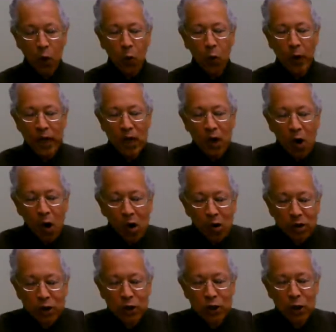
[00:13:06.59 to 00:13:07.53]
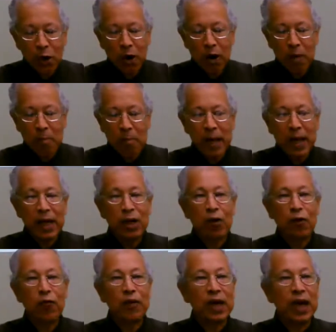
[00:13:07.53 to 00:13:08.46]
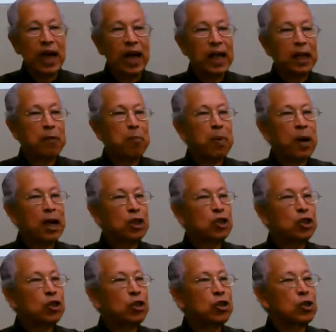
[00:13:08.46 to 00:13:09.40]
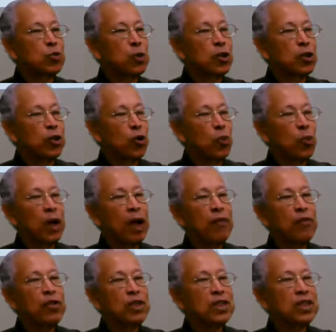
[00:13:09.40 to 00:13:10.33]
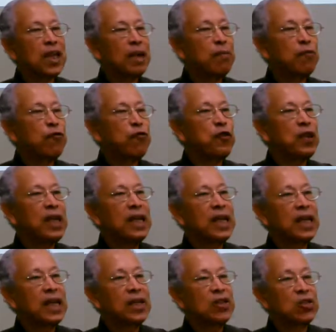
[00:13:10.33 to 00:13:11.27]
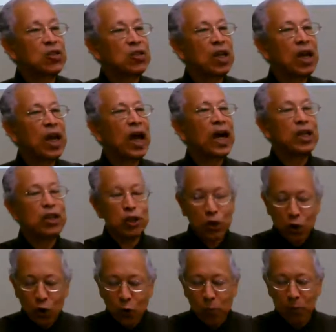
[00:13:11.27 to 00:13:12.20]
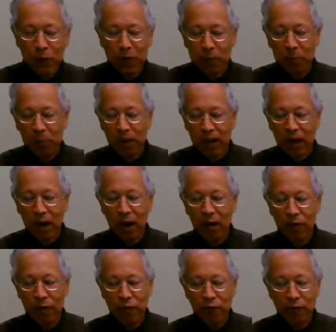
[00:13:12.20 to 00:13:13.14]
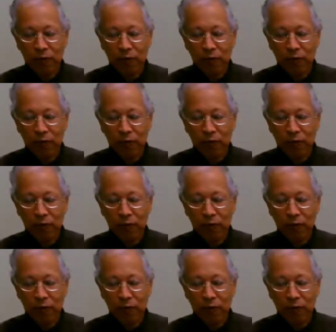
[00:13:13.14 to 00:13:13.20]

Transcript: We also are men of like passions with you. We have the same feelings as you people have.